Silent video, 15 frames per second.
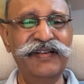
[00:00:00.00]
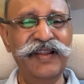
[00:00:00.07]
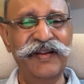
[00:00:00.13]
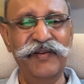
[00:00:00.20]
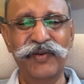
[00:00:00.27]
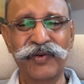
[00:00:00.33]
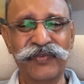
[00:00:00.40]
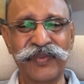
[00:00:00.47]
Yeah,
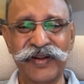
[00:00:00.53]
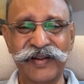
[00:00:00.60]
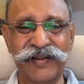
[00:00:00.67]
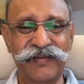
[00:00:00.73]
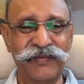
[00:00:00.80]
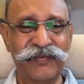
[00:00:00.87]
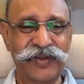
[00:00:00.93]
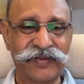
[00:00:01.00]
don't
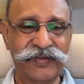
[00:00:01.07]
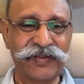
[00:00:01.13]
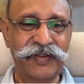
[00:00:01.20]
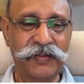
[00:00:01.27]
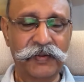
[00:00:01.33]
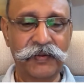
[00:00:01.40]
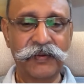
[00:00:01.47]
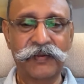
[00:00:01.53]
worry, we'll
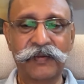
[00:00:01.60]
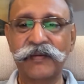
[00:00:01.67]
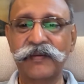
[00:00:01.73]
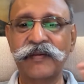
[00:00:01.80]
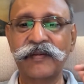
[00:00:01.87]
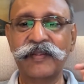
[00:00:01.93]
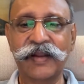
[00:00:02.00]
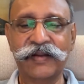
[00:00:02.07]
see.
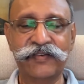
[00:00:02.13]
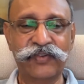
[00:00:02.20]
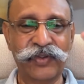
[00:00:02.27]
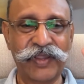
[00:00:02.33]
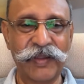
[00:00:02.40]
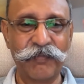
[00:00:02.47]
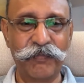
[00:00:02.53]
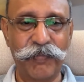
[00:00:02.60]
That's to
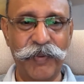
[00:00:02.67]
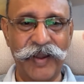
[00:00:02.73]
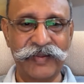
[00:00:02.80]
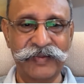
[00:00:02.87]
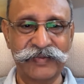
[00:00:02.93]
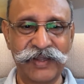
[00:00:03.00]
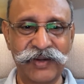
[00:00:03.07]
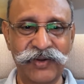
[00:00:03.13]
keep
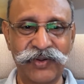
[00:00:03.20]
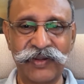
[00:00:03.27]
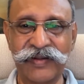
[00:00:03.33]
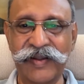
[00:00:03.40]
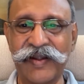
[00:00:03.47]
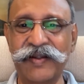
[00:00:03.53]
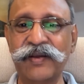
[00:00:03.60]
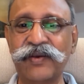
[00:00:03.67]
Pakistan on the
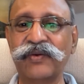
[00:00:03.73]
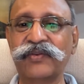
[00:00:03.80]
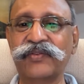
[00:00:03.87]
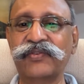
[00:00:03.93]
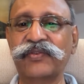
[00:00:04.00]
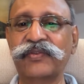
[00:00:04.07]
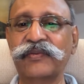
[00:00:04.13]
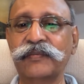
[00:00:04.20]

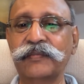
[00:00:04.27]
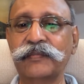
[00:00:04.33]
tenterhooks.